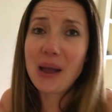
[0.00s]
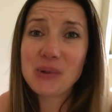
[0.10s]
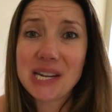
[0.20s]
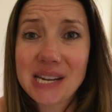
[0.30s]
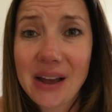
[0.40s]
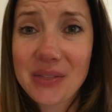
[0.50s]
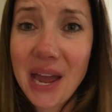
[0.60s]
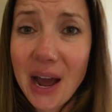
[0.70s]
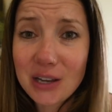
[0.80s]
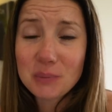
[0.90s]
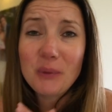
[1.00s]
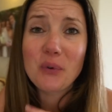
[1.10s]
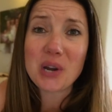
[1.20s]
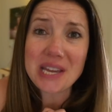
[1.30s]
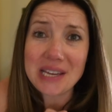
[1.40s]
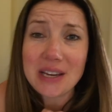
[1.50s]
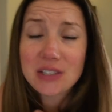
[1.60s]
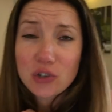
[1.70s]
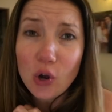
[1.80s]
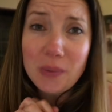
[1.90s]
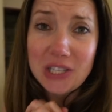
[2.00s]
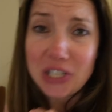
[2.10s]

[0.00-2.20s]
I'm gonna get out of the house before he can control me